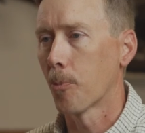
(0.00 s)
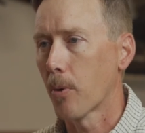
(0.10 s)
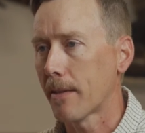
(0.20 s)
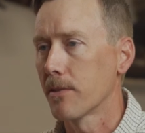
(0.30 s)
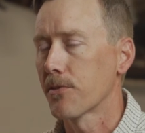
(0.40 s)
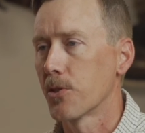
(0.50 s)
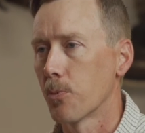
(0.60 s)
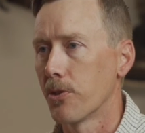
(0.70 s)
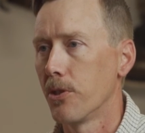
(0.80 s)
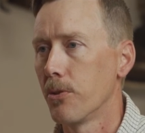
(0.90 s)
the practices
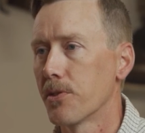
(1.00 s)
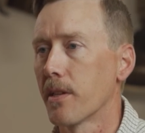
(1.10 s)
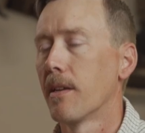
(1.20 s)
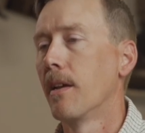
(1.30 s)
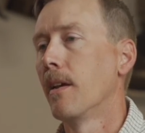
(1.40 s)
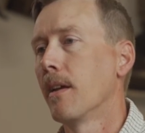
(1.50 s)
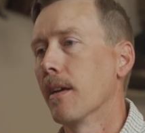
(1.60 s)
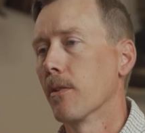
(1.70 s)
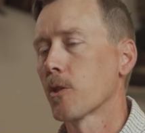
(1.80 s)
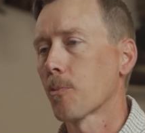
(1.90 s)
we're using.
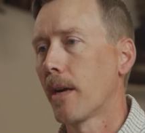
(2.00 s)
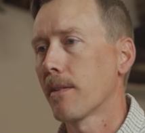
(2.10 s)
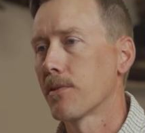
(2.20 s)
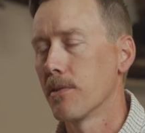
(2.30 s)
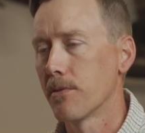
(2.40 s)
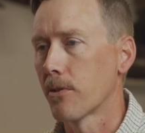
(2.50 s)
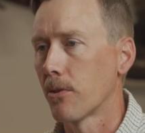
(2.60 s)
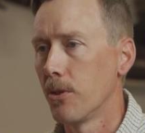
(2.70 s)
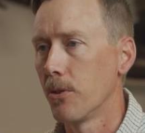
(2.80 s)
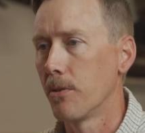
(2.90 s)
And those practices
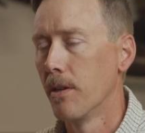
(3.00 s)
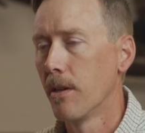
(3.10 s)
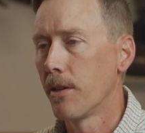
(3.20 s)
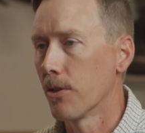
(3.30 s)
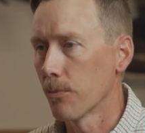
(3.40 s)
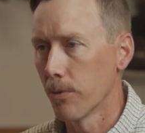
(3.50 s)
include, you know,